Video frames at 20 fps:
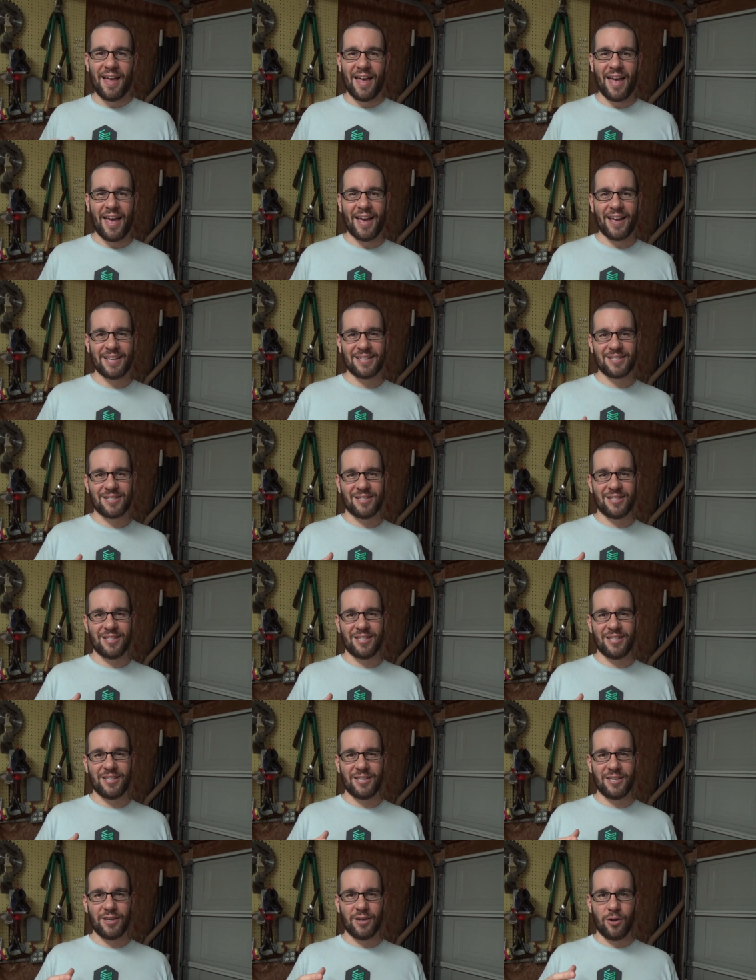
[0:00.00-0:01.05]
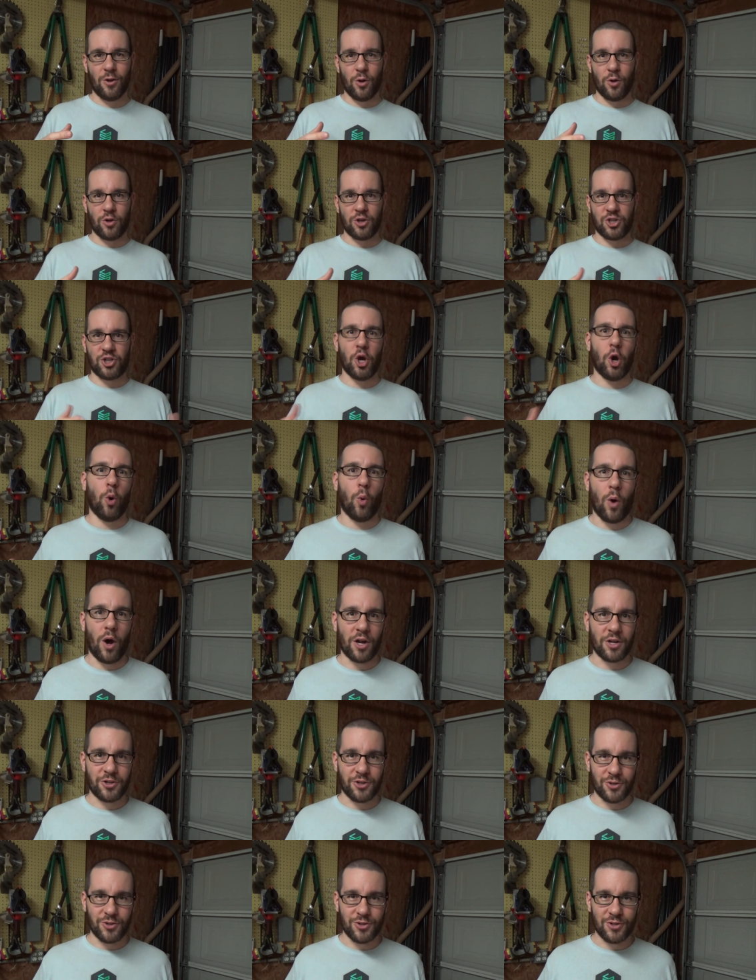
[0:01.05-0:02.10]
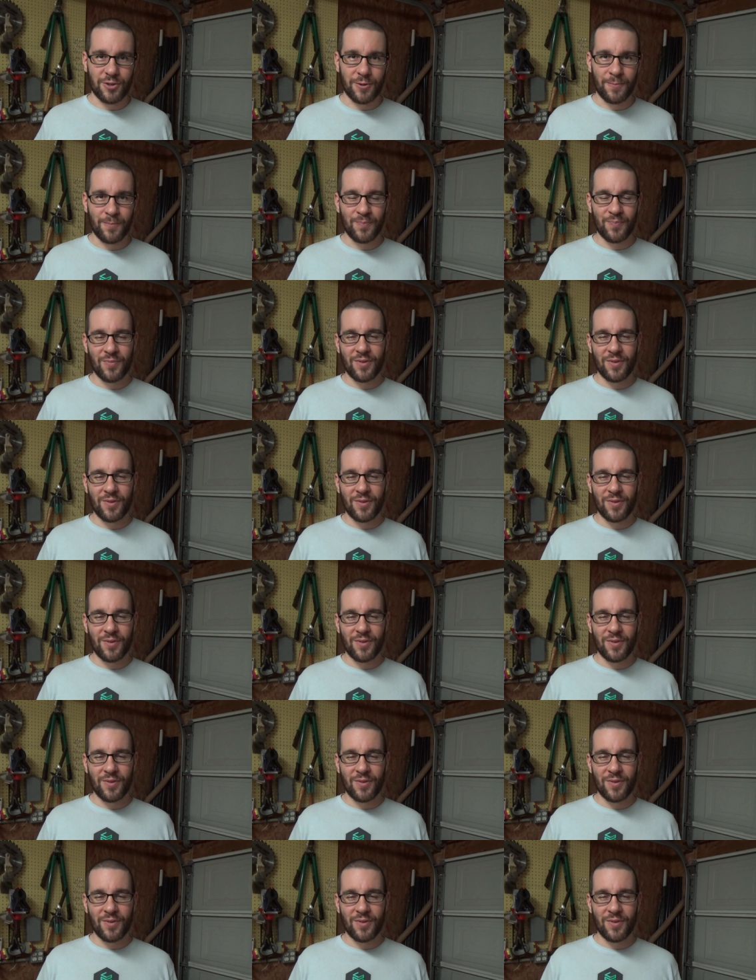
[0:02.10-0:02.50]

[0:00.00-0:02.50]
as the show watchers,